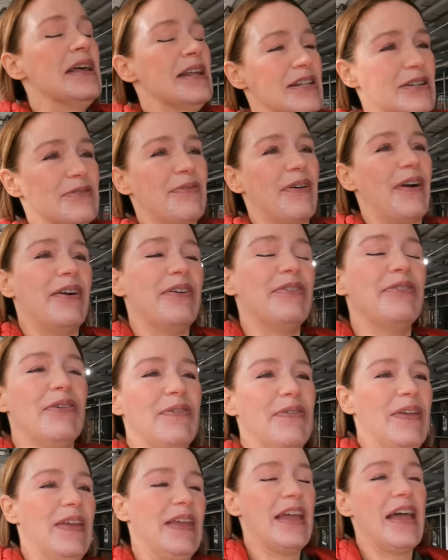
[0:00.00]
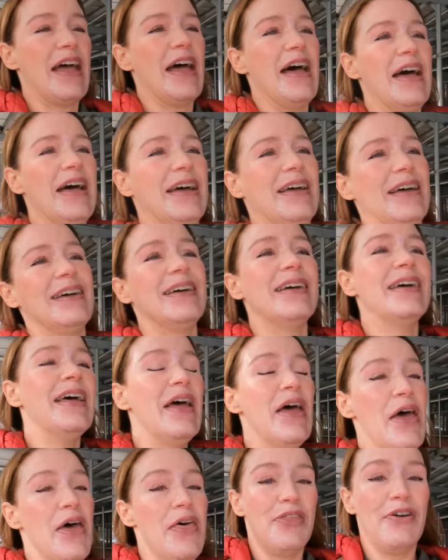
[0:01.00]
Tomorrow will be
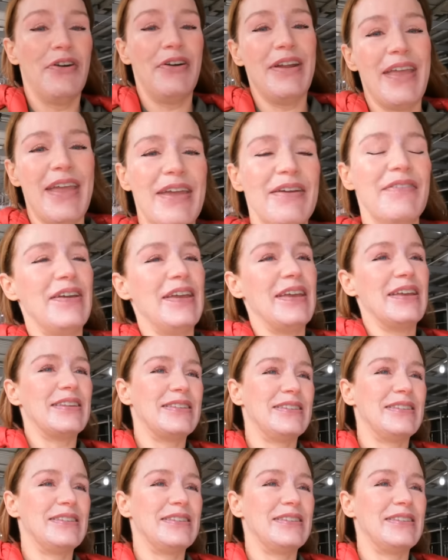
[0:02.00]
38 weeks.